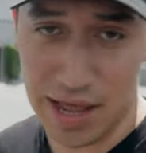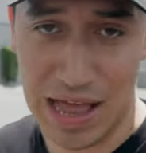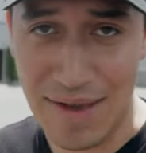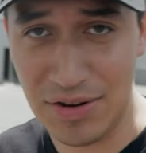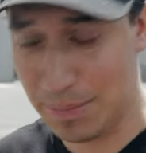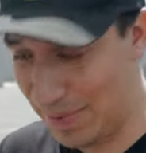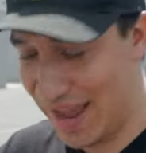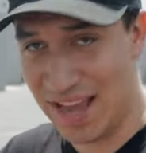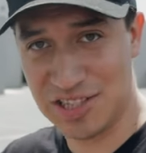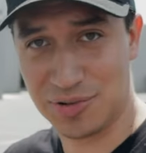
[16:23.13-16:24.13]
Having a
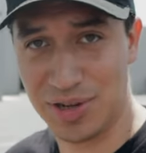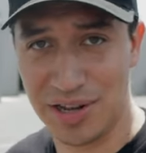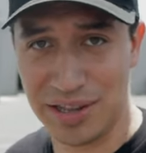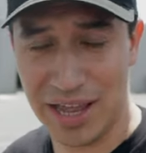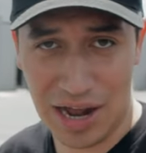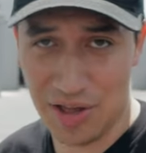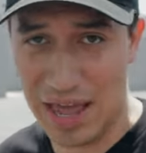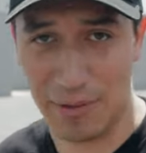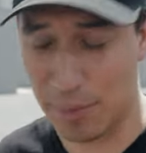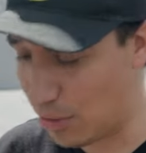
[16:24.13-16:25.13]
big-ass screen on
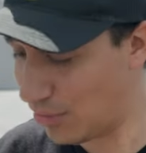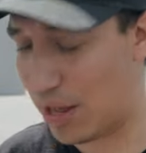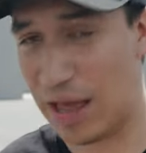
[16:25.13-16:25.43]
that remote,